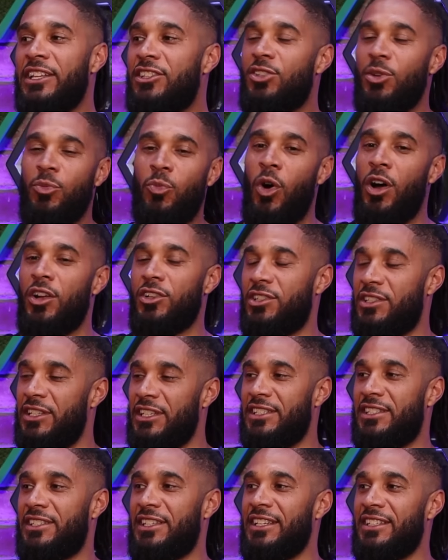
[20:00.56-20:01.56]
we need to watch
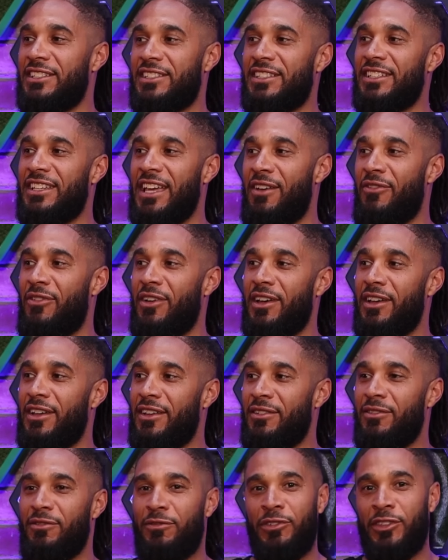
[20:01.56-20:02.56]
these things
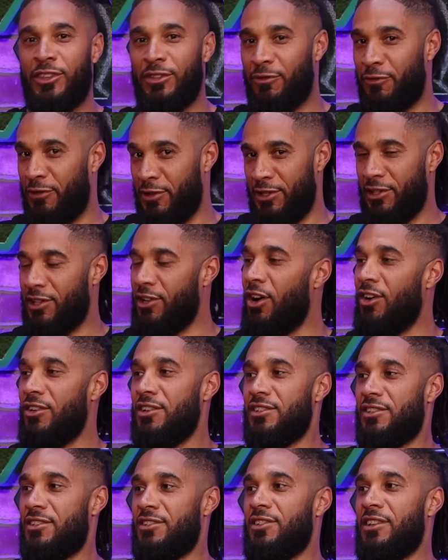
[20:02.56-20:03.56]
together for the, for the
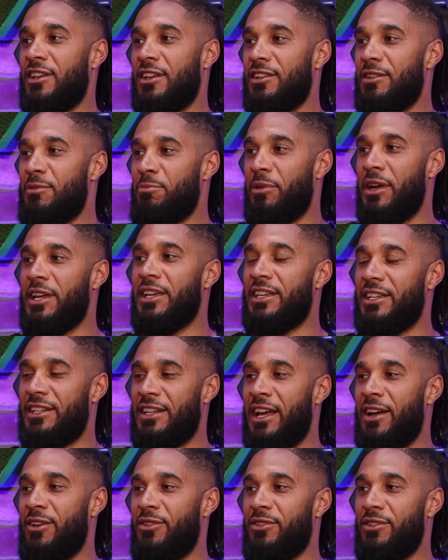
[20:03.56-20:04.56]
guys and, and break
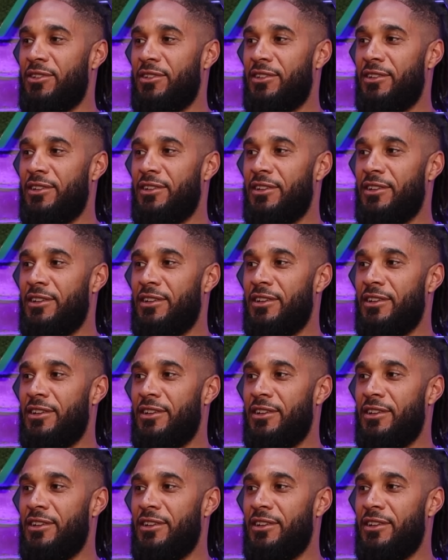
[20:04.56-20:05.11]
it down.